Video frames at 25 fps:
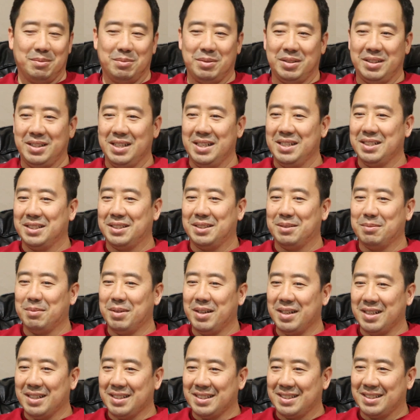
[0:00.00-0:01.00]
But Dennis the
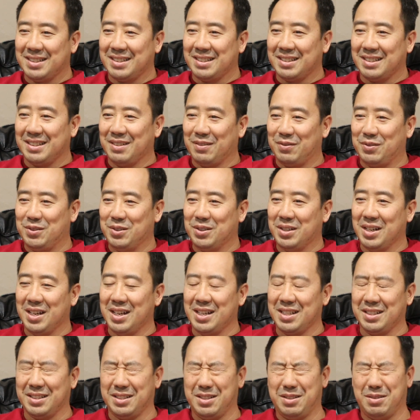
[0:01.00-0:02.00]
Menace, if you
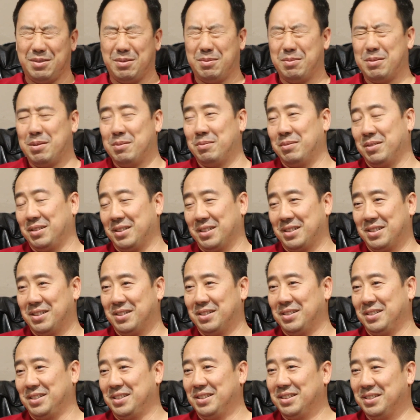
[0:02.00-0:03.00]
guys all remember the
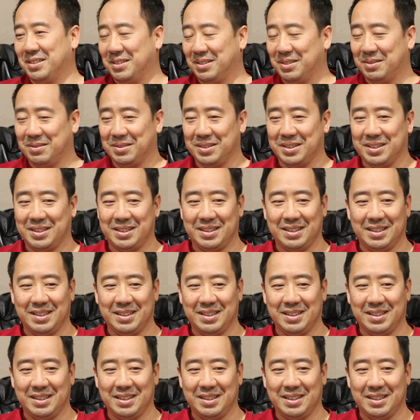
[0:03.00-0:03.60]
cartoon,